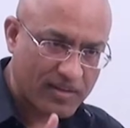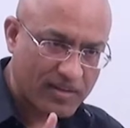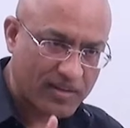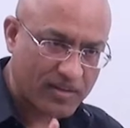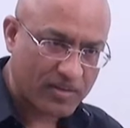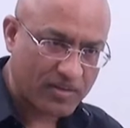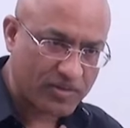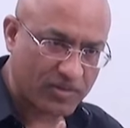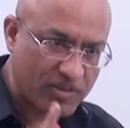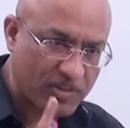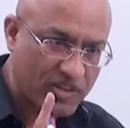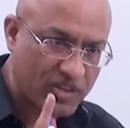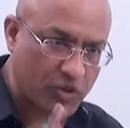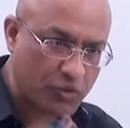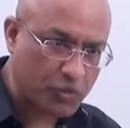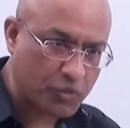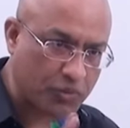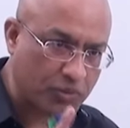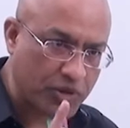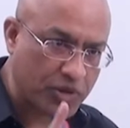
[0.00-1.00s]
The
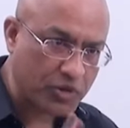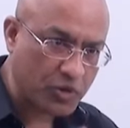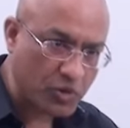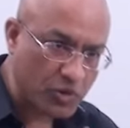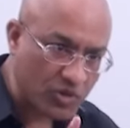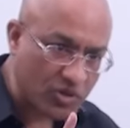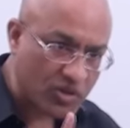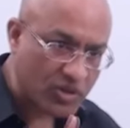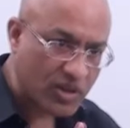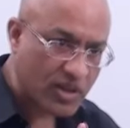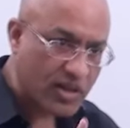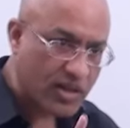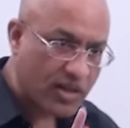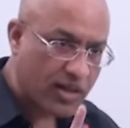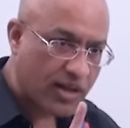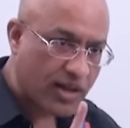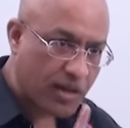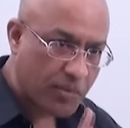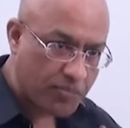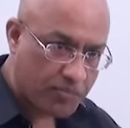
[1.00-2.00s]
diseases which produce
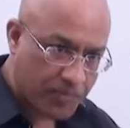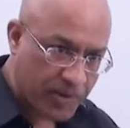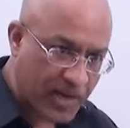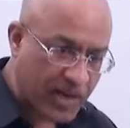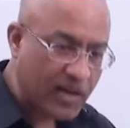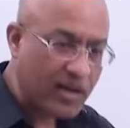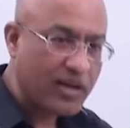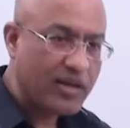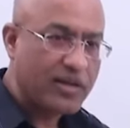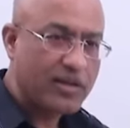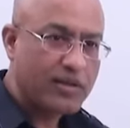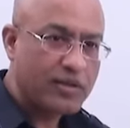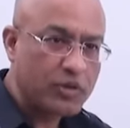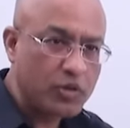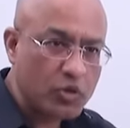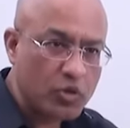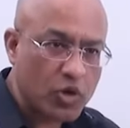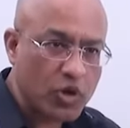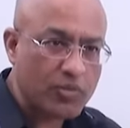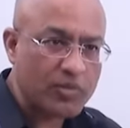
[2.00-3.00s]
impaired
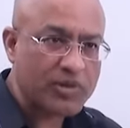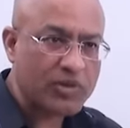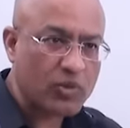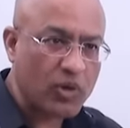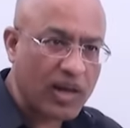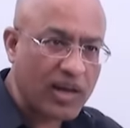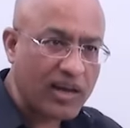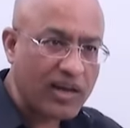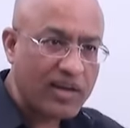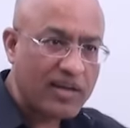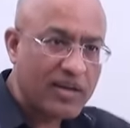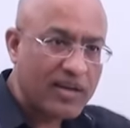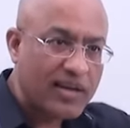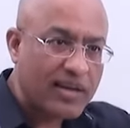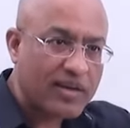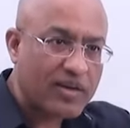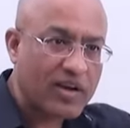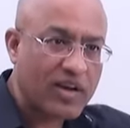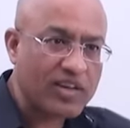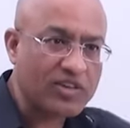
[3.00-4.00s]
neuromuscular
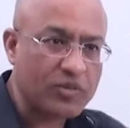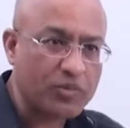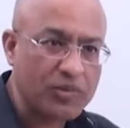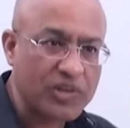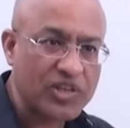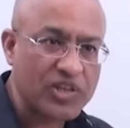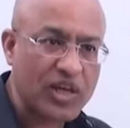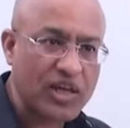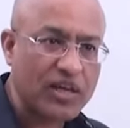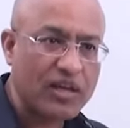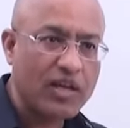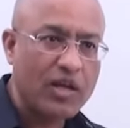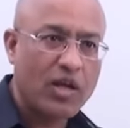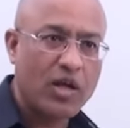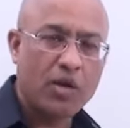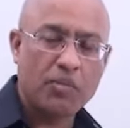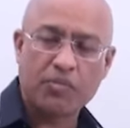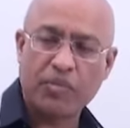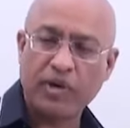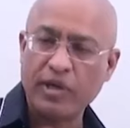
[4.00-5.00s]
transmission
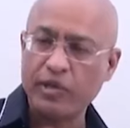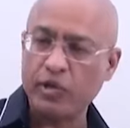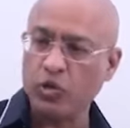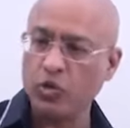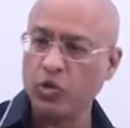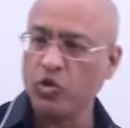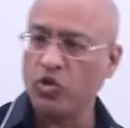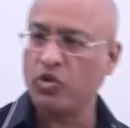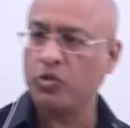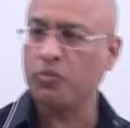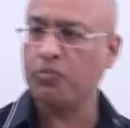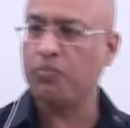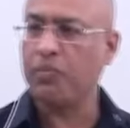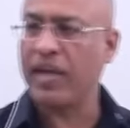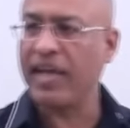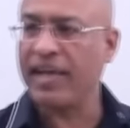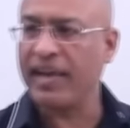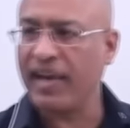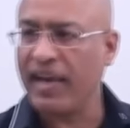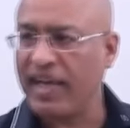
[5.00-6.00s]
produce
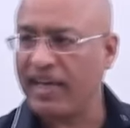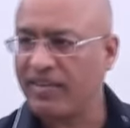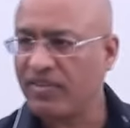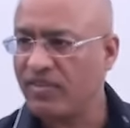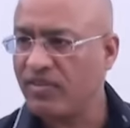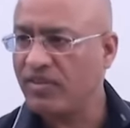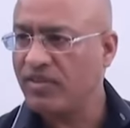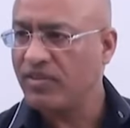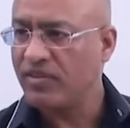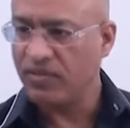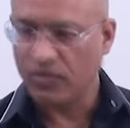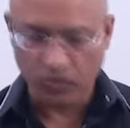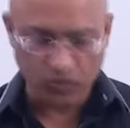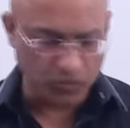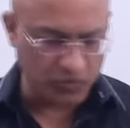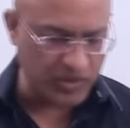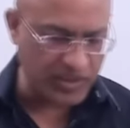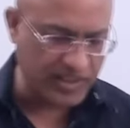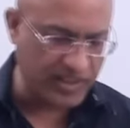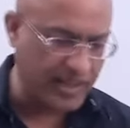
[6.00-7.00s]
painless
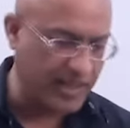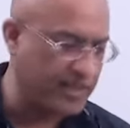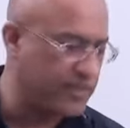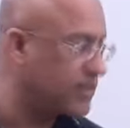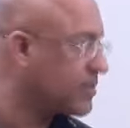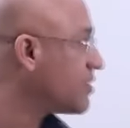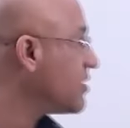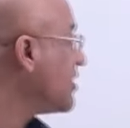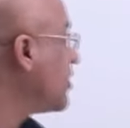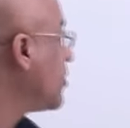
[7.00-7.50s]
weakness.